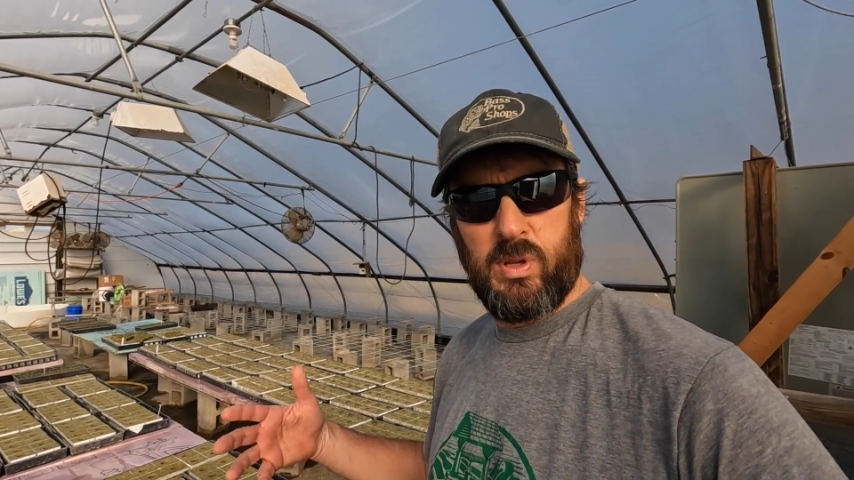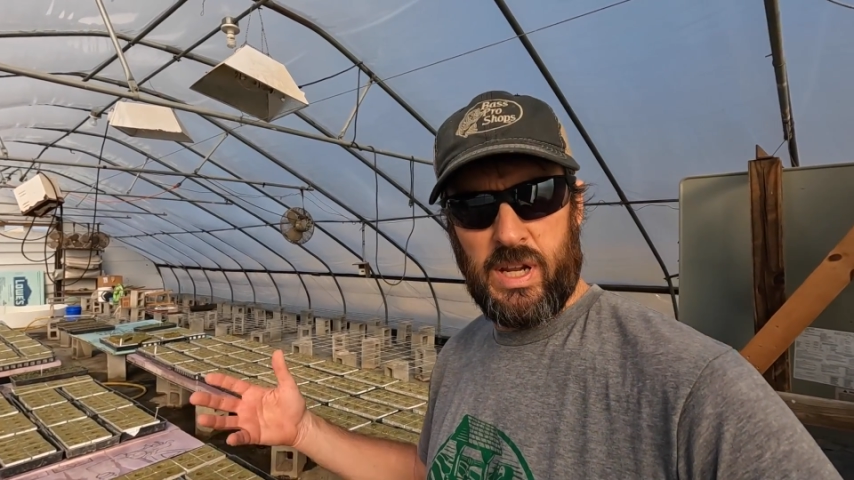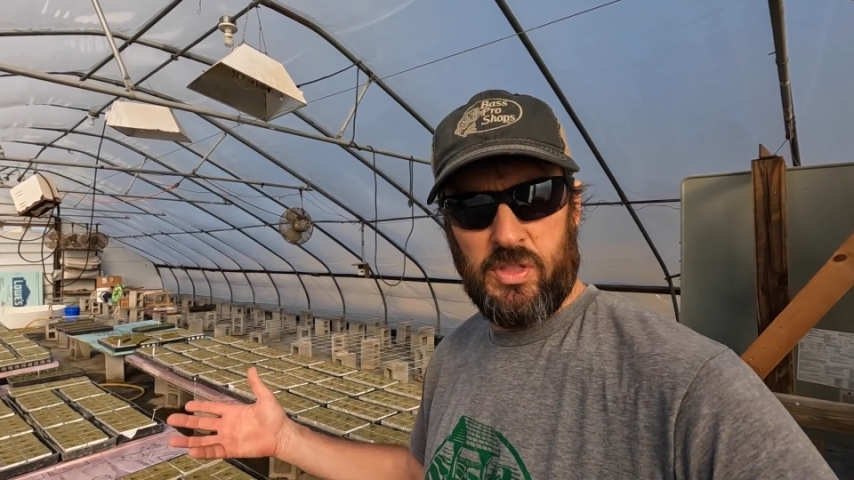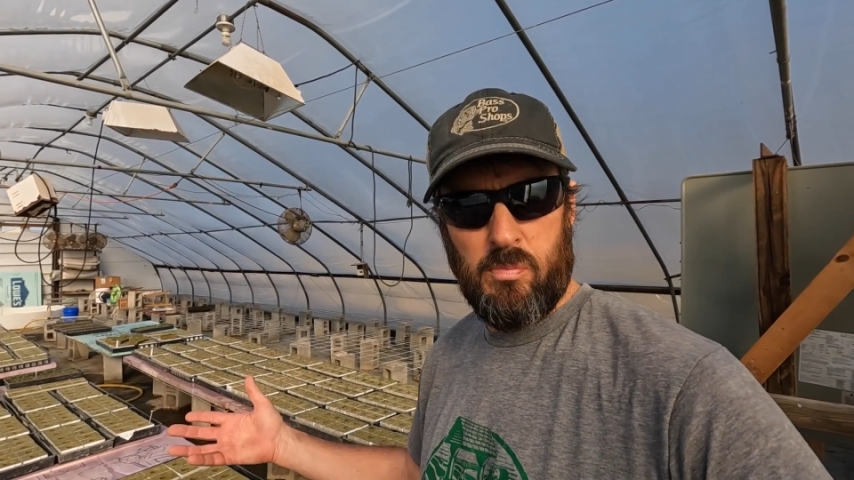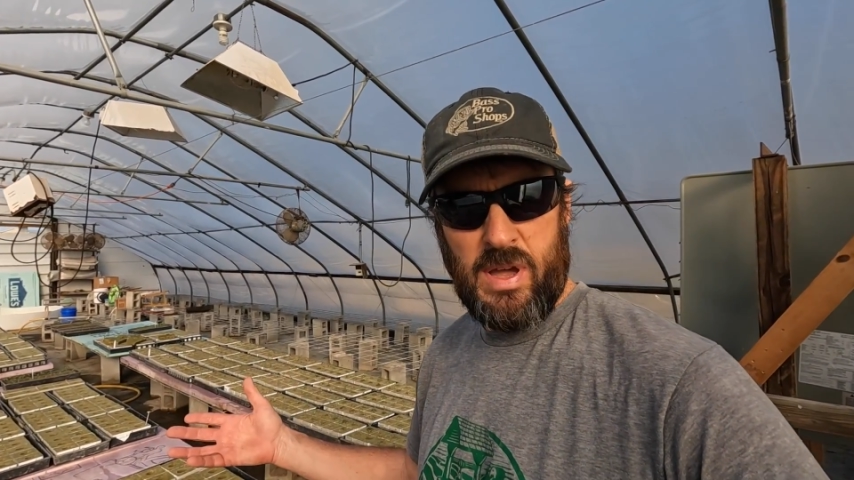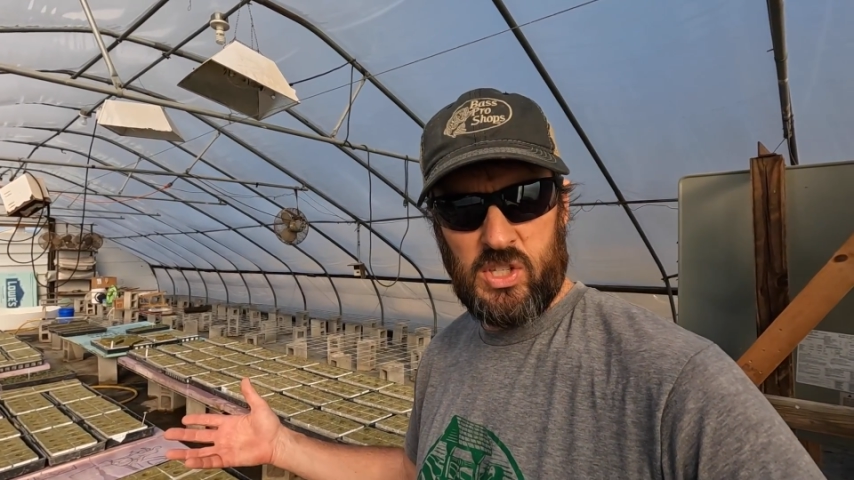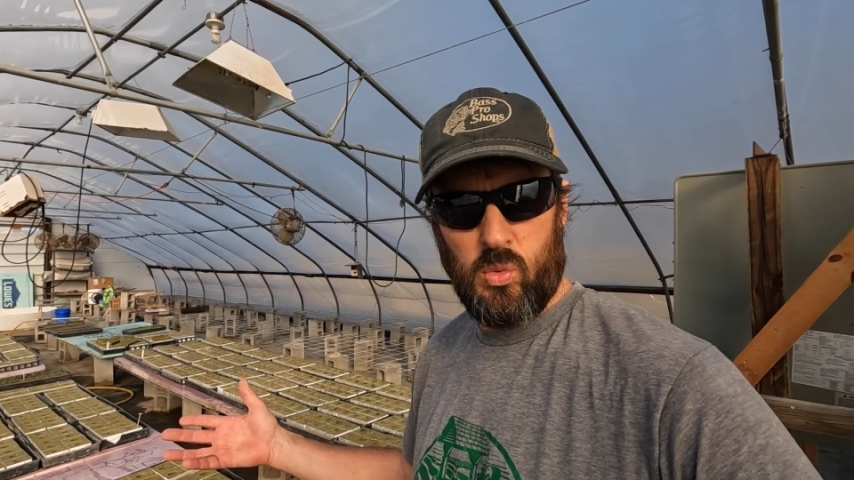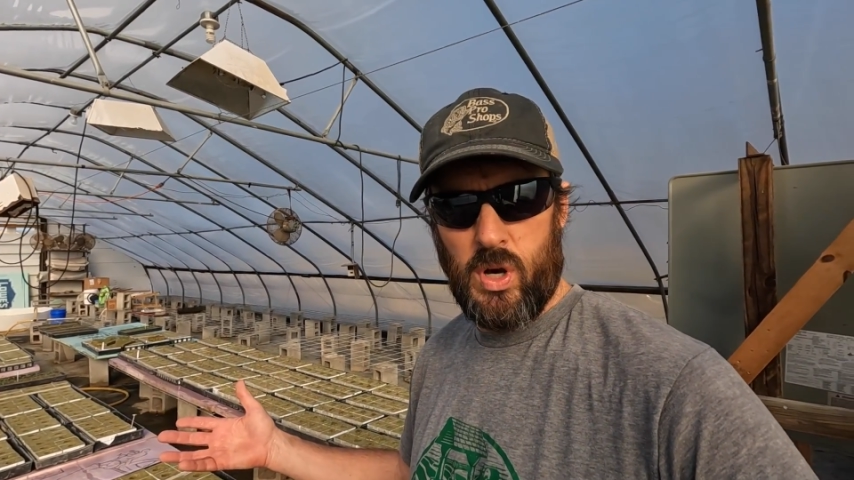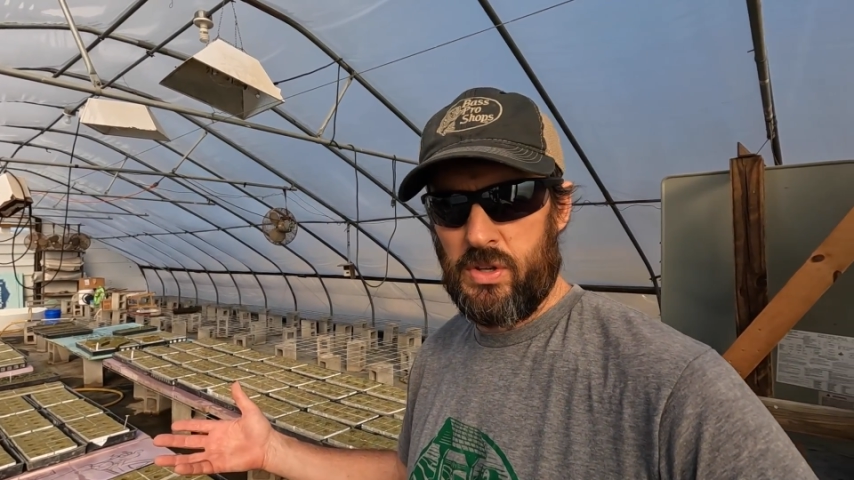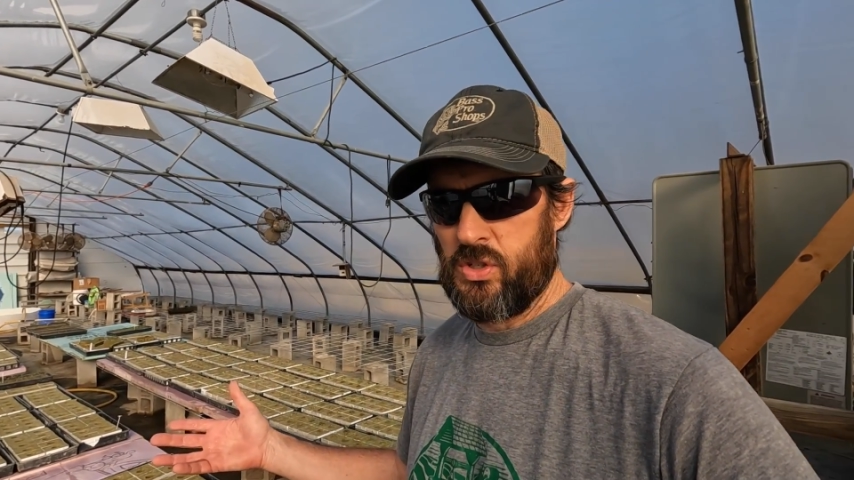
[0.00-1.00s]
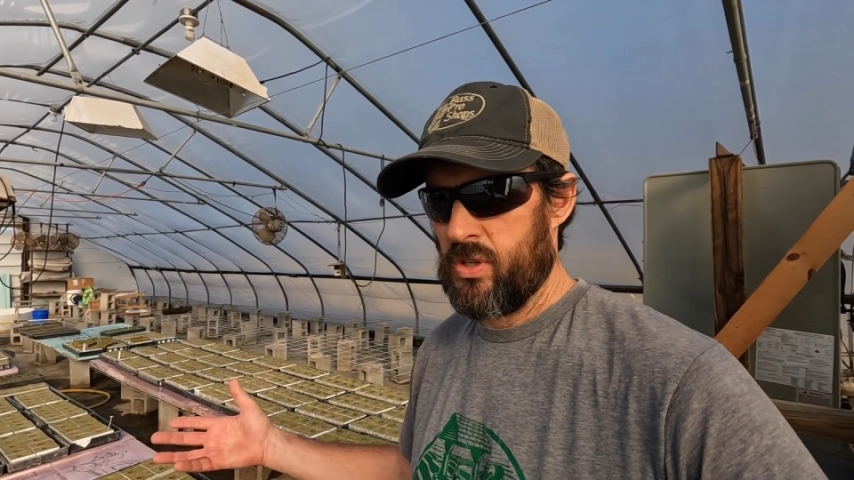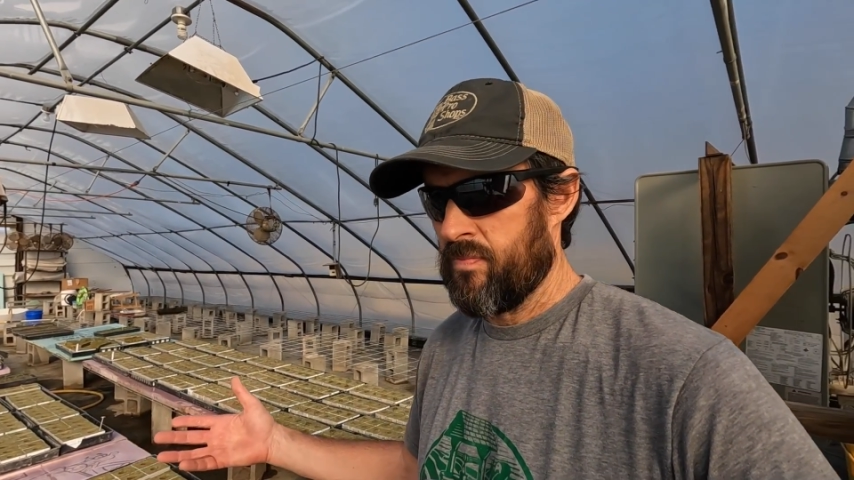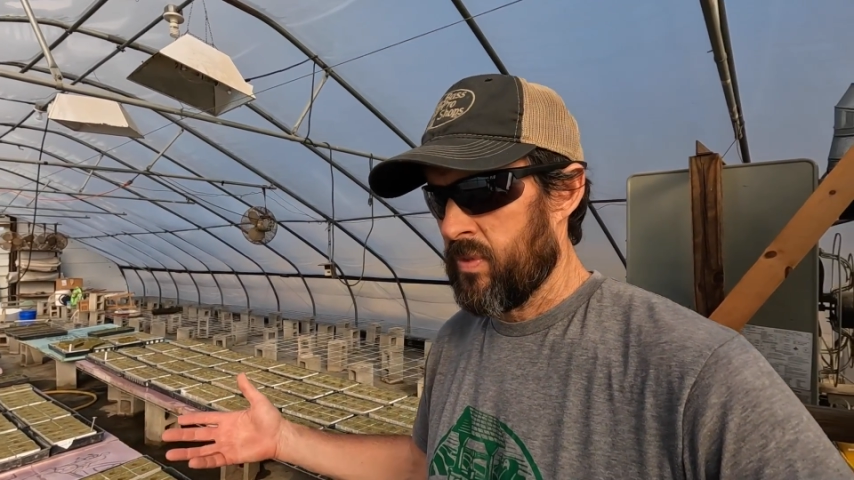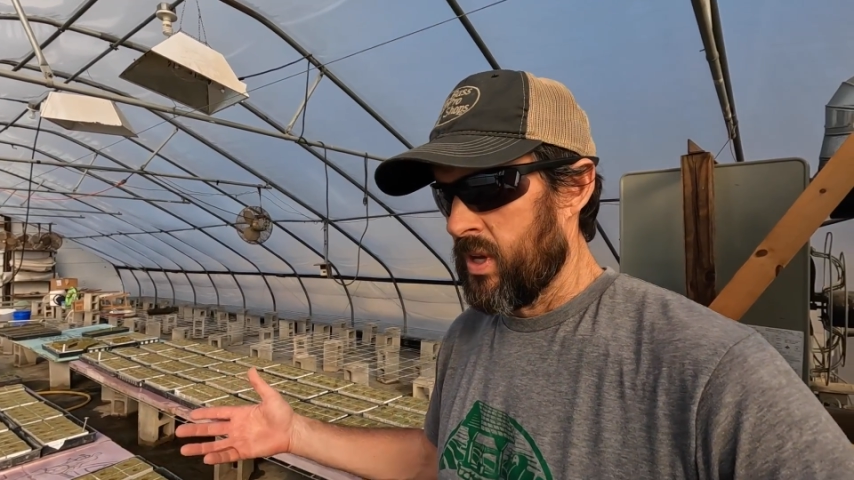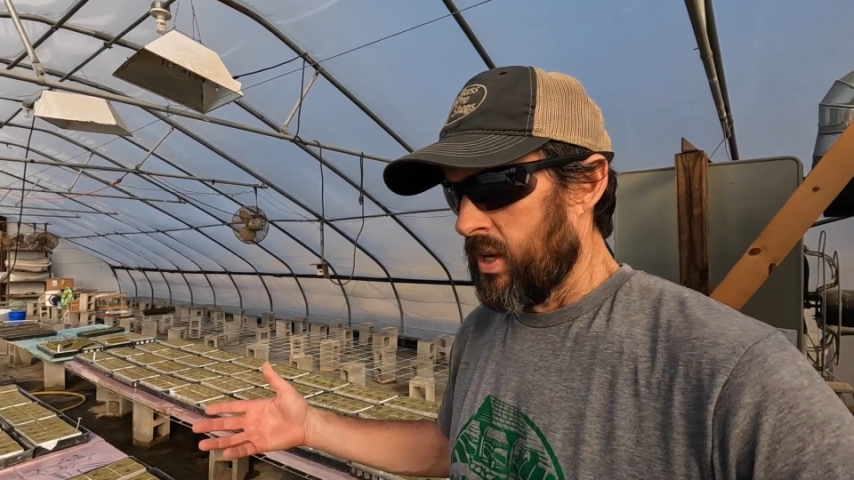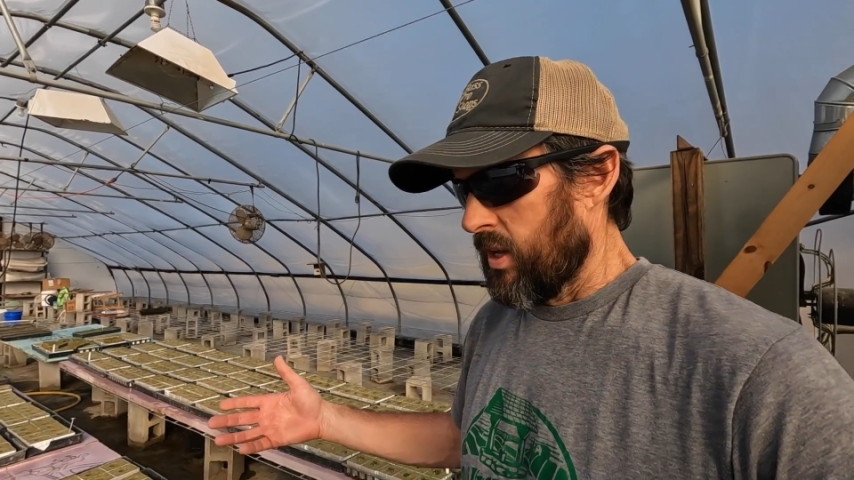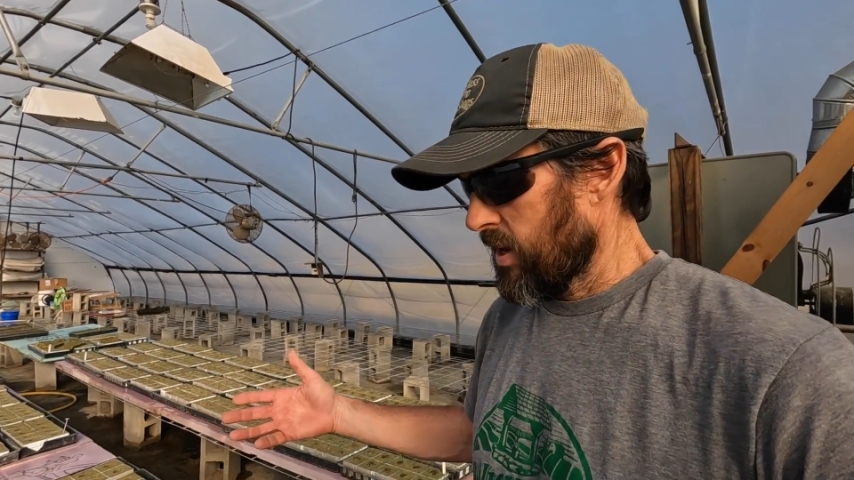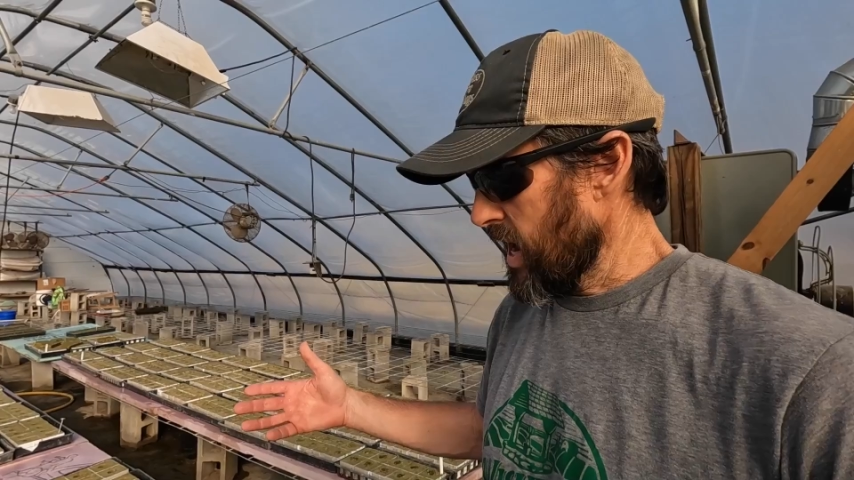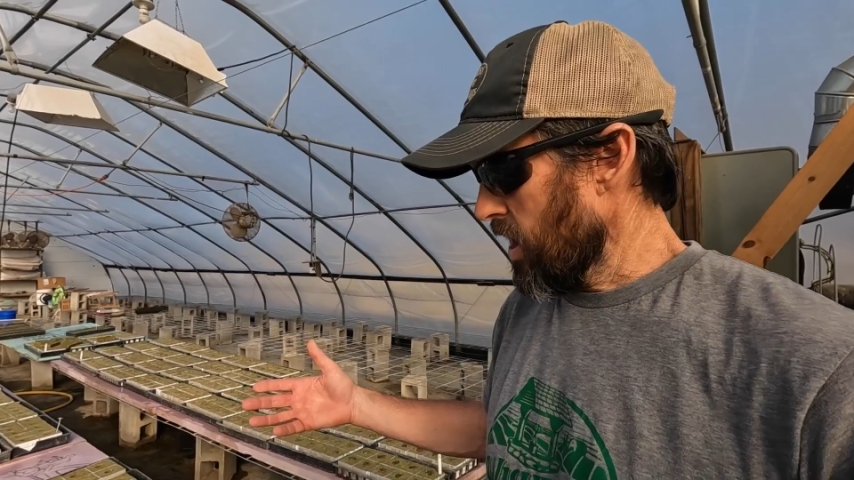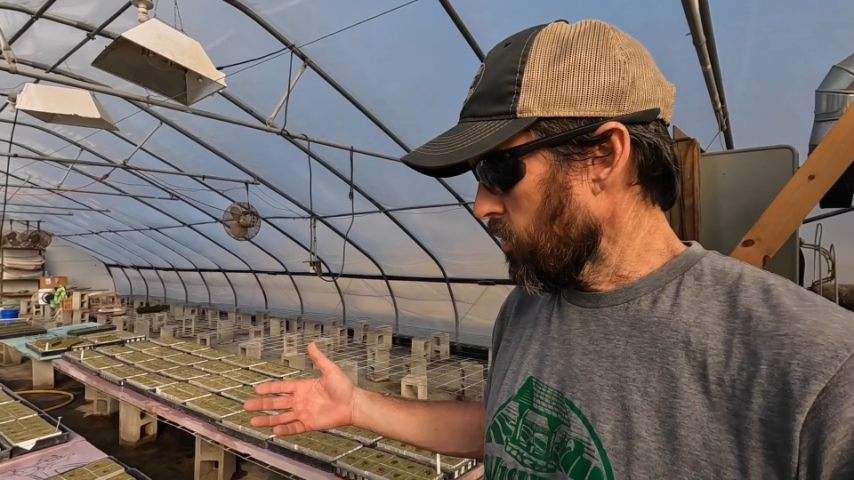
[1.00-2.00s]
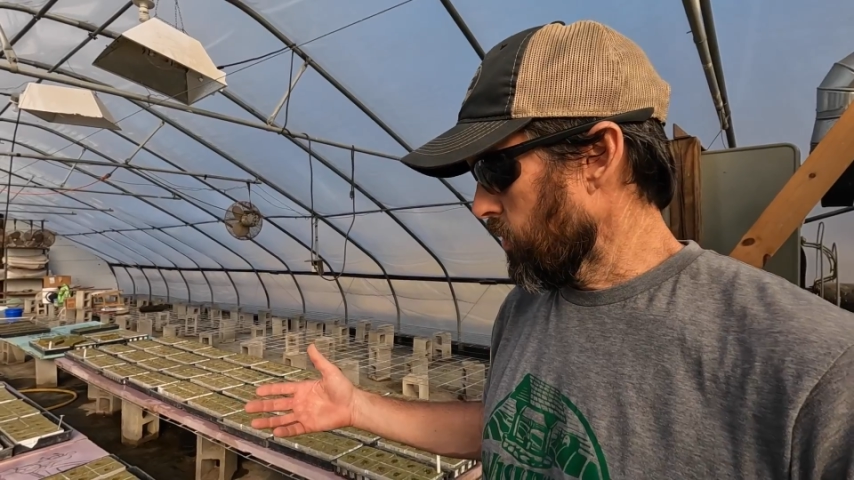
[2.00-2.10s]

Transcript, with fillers: plant the best ones. Now,